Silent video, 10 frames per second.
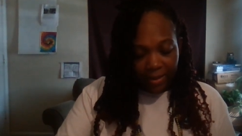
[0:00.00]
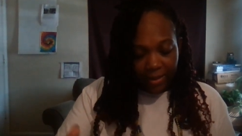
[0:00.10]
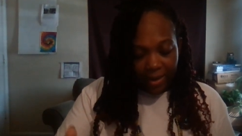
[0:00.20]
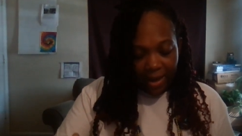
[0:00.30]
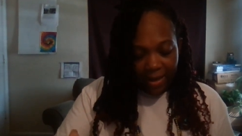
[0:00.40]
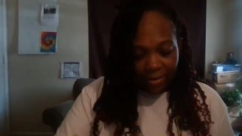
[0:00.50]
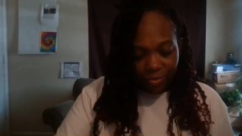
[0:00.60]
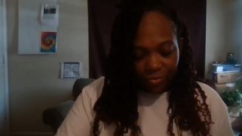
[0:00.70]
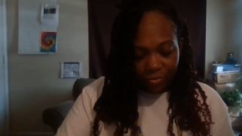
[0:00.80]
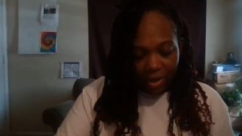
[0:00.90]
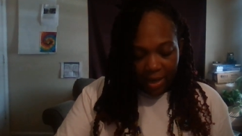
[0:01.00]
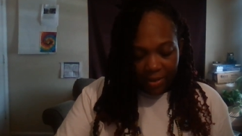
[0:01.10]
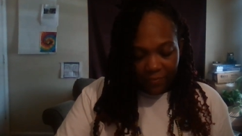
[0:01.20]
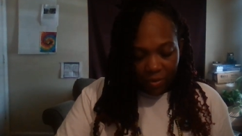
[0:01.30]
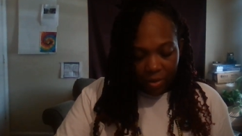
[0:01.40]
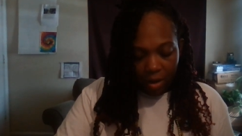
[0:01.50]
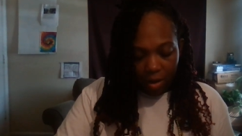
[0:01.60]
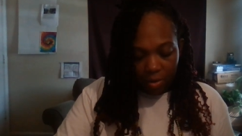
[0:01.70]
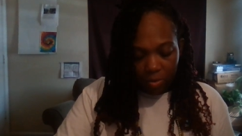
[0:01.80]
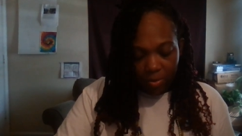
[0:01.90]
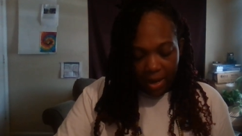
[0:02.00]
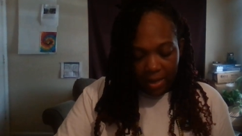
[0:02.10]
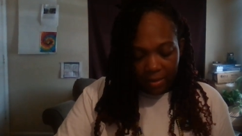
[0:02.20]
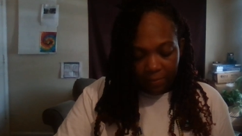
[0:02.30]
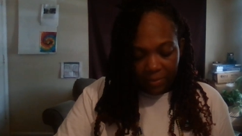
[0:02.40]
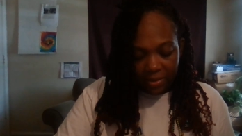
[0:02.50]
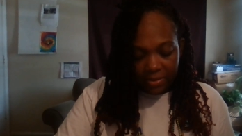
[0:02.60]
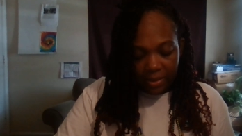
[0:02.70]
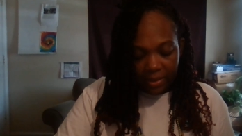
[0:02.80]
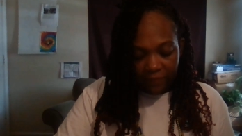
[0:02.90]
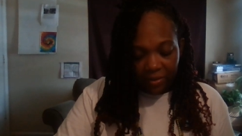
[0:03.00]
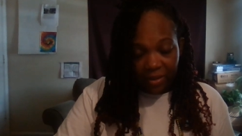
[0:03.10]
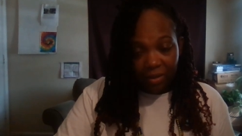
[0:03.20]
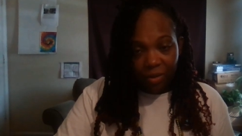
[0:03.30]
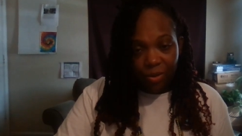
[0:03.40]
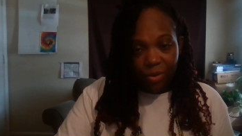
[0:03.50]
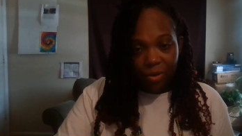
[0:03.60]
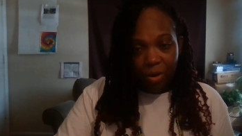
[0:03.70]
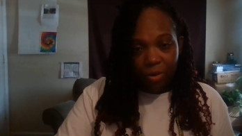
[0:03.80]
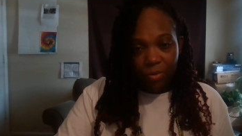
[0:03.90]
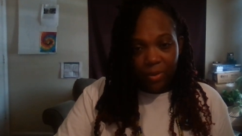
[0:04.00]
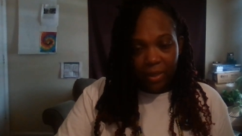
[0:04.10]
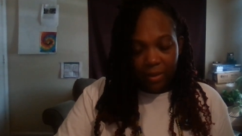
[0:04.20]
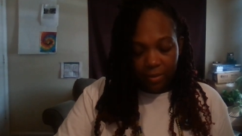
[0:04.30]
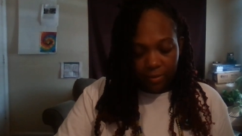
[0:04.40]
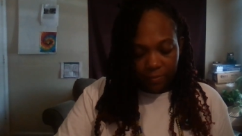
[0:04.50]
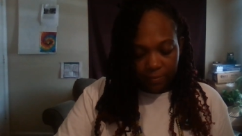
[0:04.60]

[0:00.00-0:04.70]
Gliding through life on an autopilot means living in your own head.